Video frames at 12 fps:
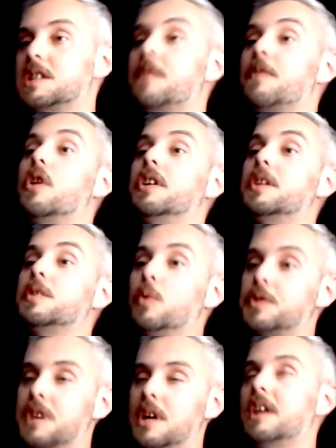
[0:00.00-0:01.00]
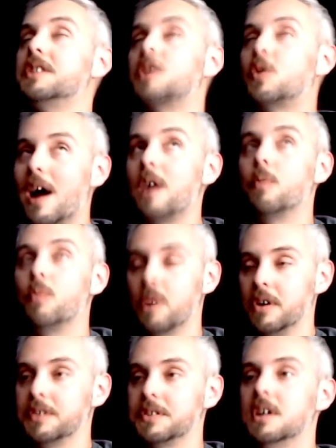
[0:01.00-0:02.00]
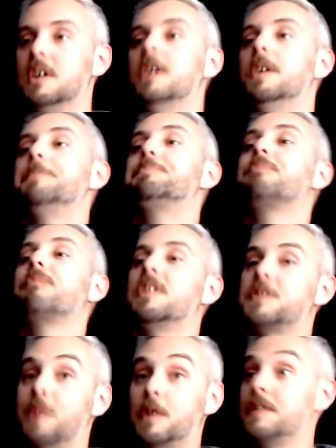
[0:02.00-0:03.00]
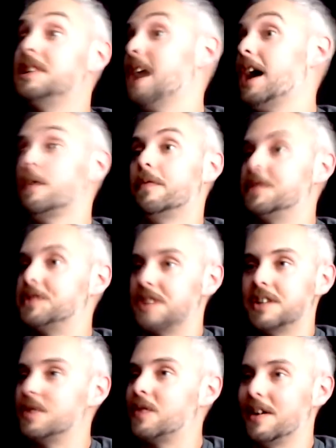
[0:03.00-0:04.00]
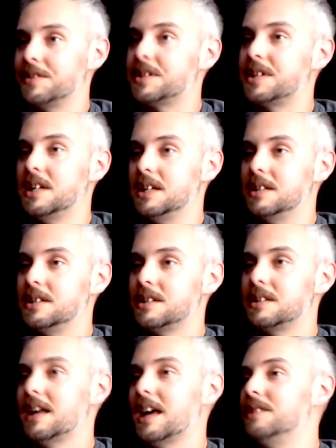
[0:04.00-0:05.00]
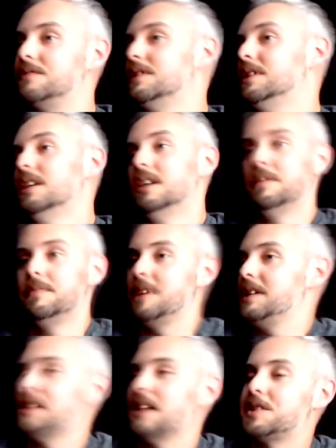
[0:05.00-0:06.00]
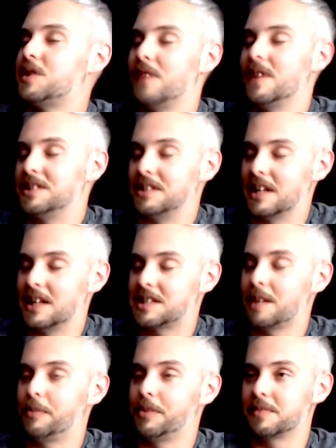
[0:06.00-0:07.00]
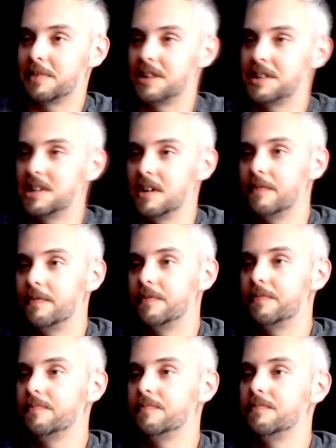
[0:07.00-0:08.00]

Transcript: Because if you've got an underground world that's full of these aquifers and underground seas, then it stands to reason that there's some possibility of